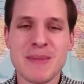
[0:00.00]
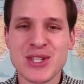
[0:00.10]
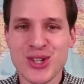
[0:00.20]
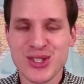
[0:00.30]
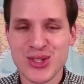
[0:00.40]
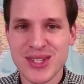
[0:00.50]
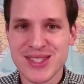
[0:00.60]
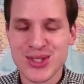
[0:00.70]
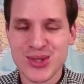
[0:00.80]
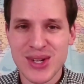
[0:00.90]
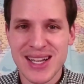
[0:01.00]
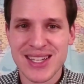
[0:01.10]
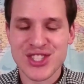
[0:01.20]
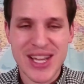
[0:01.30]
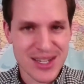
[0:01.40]
be sure to tune into
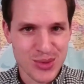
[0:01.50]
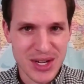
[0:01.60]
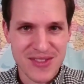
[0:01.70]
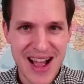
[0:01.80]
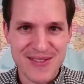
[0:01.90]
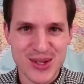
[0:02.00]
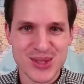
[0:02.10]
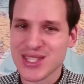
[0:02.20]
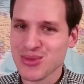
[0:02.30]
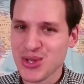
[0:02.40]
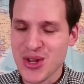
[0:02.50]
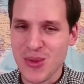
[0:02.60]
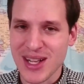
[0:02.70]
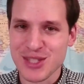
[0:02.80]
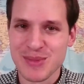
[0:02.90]
Channel 25 News. That's where you can
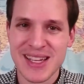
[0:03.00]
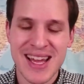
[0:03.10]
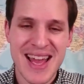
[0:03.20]
watch me.